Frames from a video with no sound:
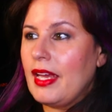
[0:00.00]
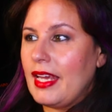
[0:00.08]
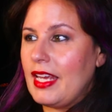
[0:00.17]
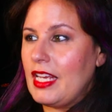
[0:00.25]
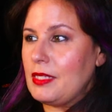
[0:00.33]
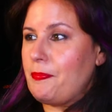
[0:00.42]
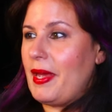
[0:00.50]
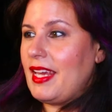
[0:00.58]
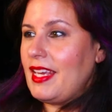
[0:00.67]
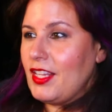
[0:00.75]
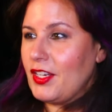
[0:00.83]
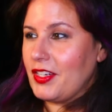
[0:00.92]
He is
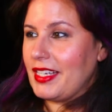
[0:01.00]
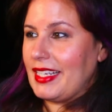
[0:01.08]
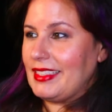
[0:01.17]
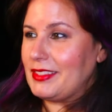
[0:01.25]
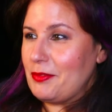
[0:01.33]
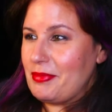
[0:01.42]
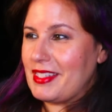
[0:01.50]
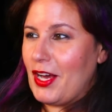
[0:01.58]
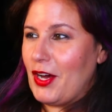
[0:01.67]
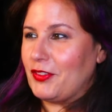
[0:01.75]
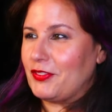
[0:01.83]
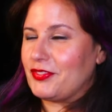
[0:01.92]
baking the cookies
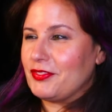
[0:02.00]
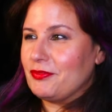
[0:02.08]
himself!